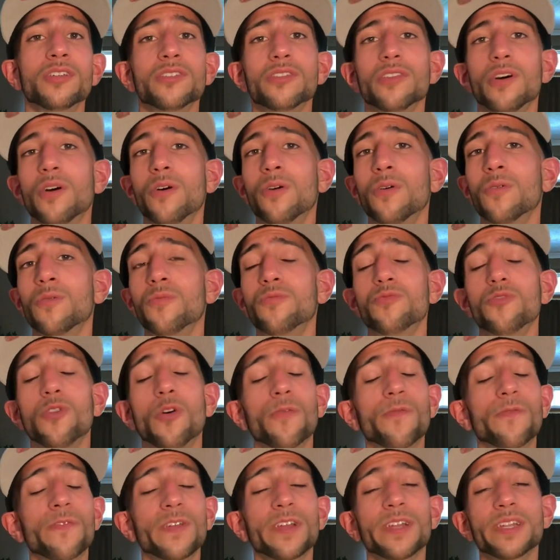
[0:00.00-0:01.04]
So
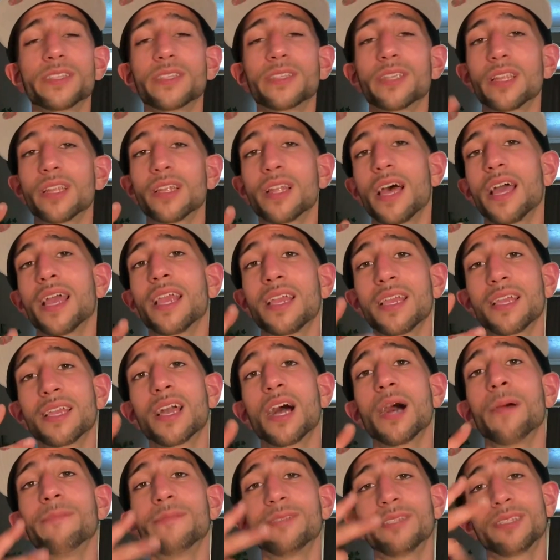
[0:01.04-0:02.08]
don't forget to like,
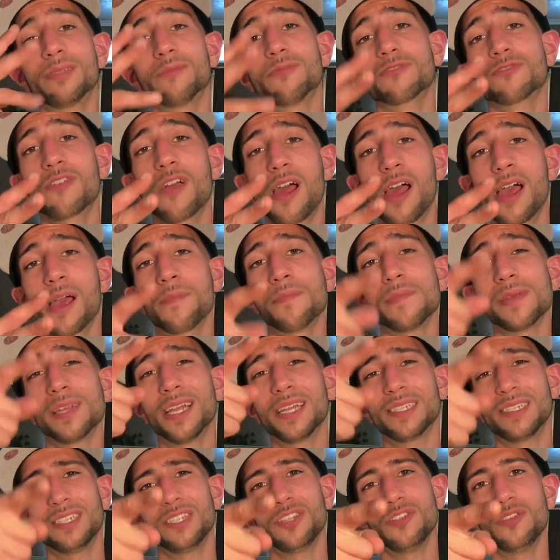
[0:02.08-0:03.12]
comment, subscribe,
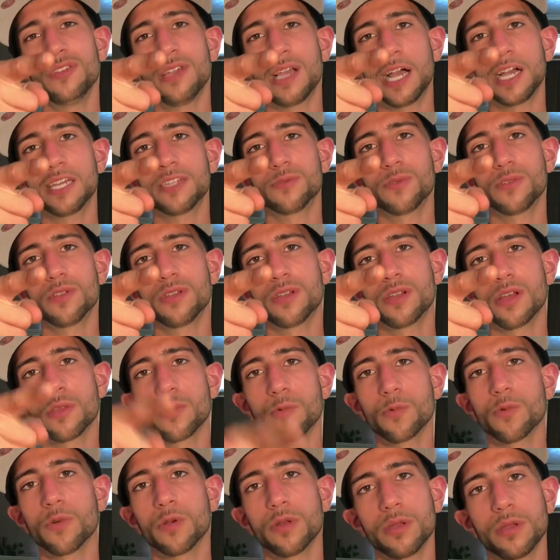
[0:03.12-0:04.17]
and I'll see you guys with
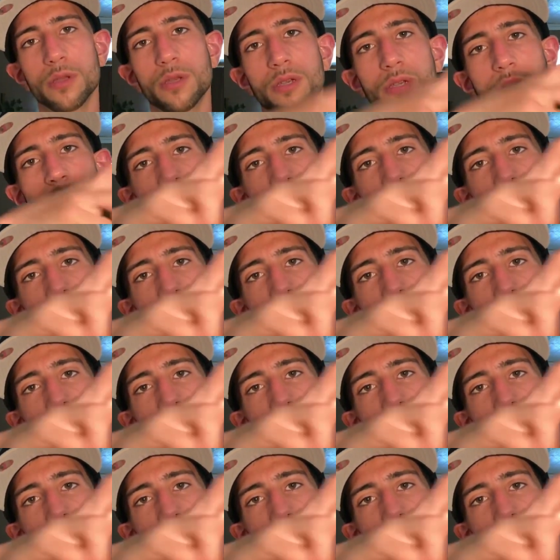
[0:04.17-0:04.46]
another one.